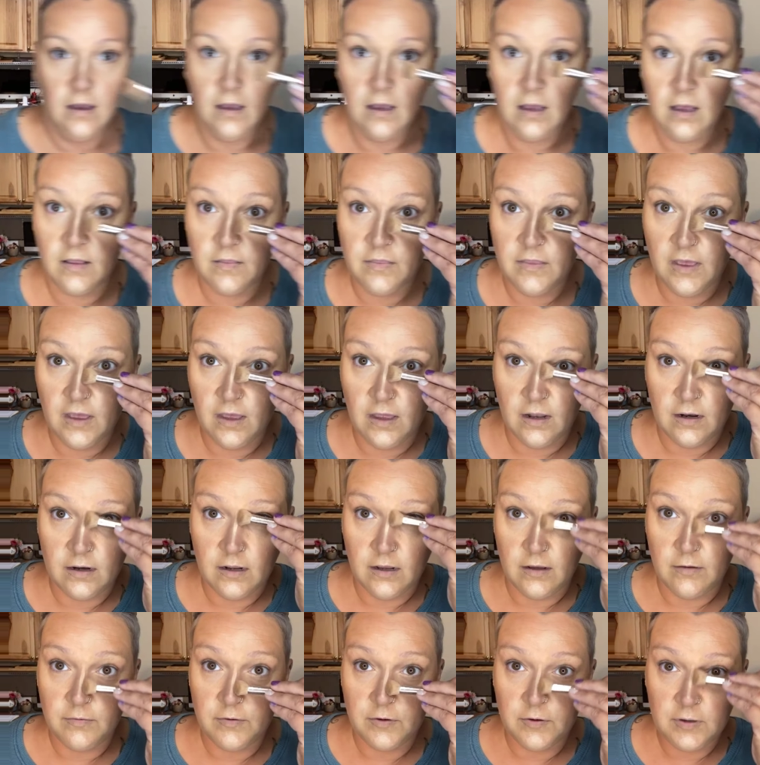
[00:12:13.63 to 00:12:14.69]
And then
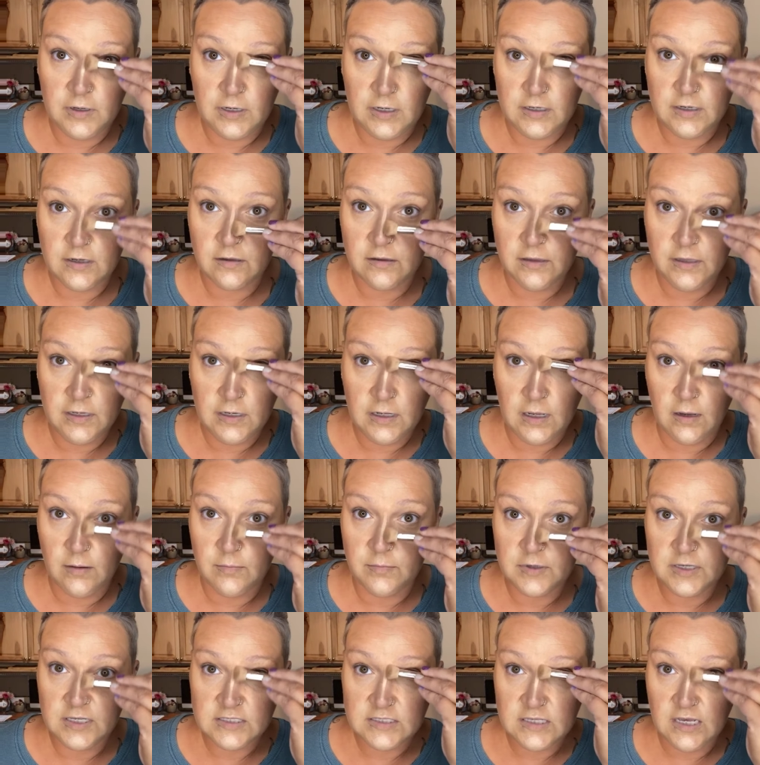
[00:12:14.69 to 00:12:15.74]
if you need to clean up,
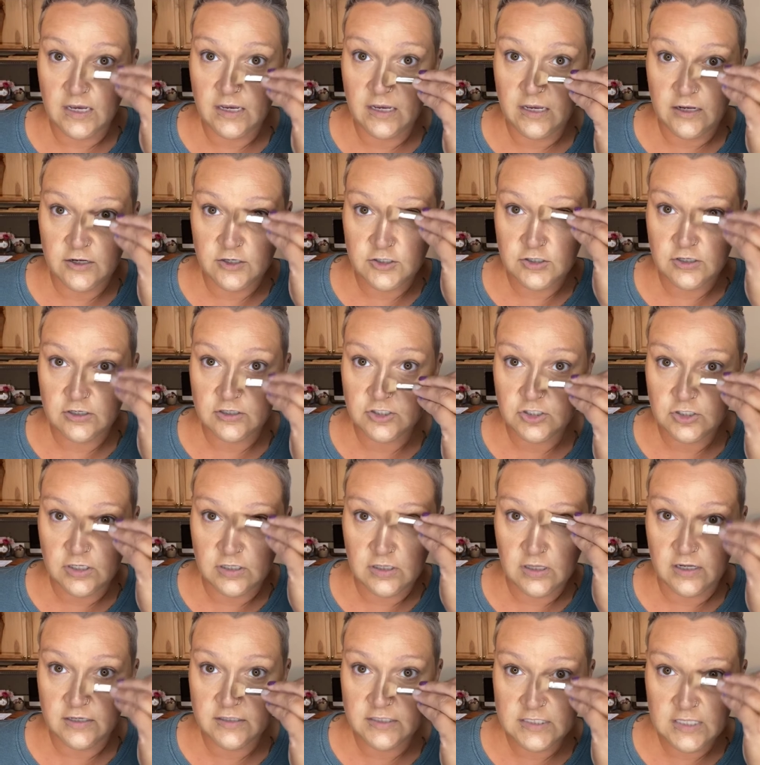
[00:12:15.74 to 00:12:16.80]
because I can't draw a straight
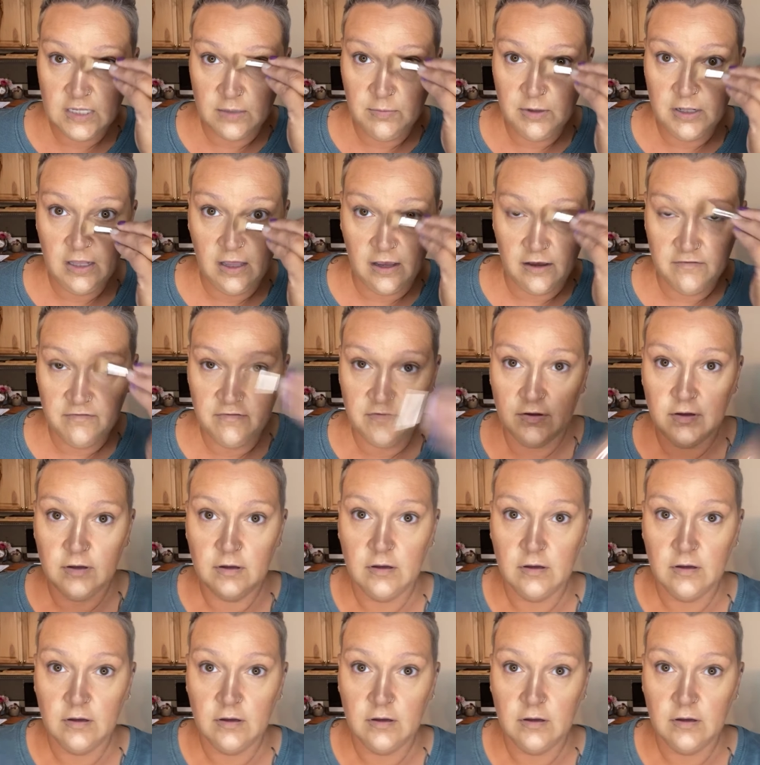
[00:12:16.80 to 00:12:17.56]
line to save my life,